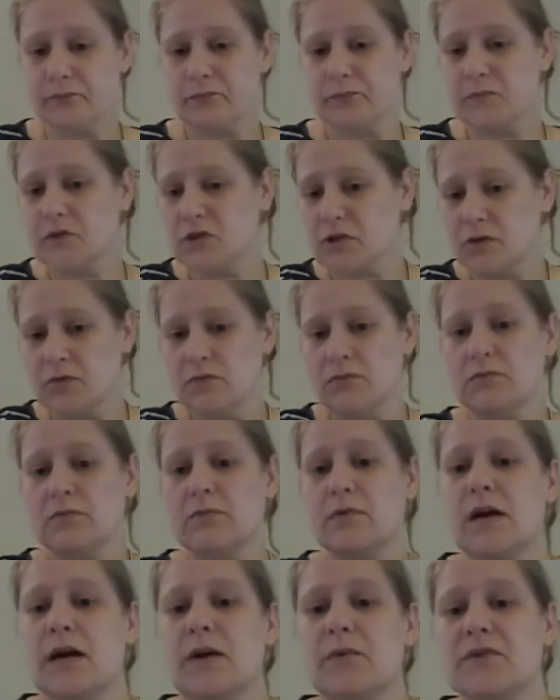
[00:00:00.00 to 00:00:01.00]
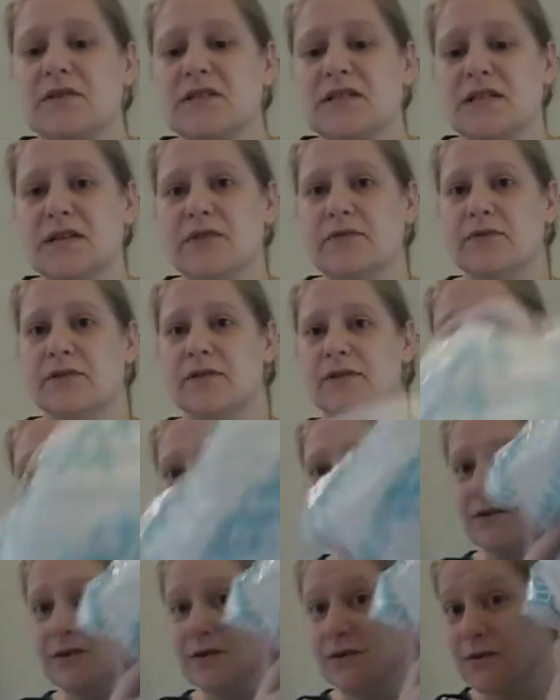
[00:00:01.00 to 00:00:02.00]
So I received
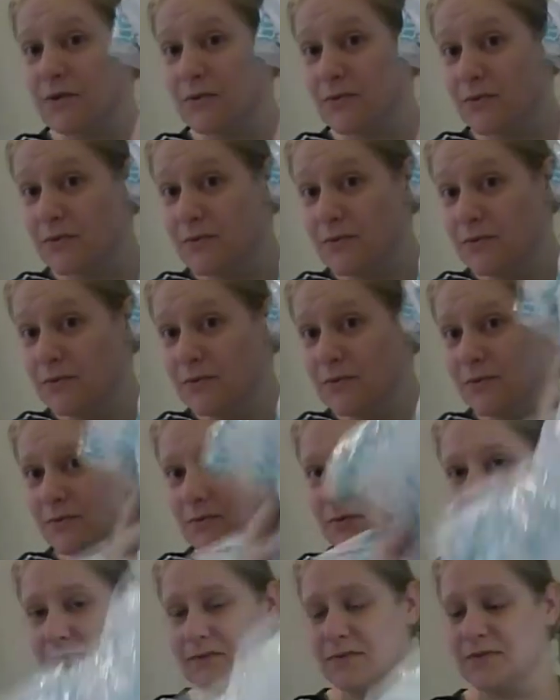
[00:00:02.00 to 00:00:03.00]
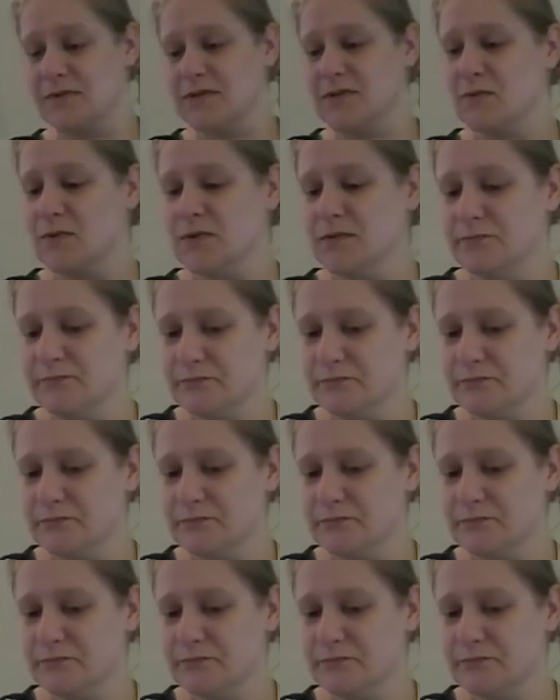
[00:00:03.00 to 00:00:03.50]
this one,